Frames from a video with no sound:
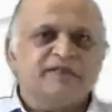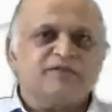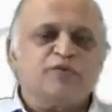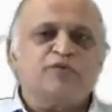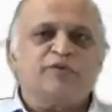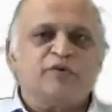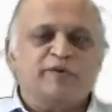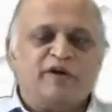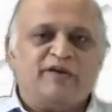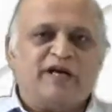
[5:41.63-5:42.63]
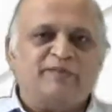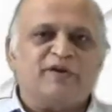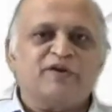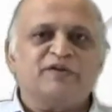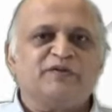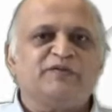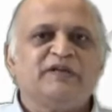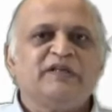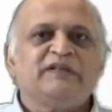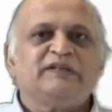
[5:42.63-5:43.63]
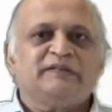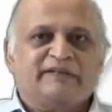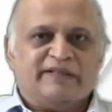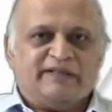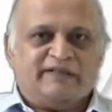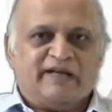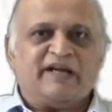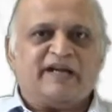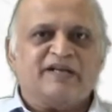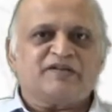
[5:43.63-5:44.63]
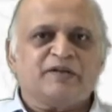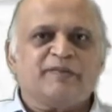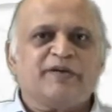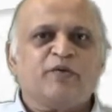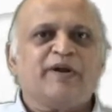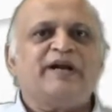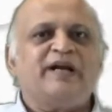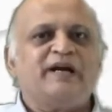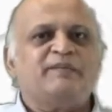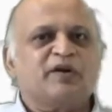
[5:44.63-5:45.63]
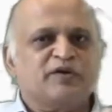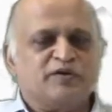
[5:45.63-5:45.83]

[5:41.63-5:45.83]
So you may not die because of the lung cancer, but you can die because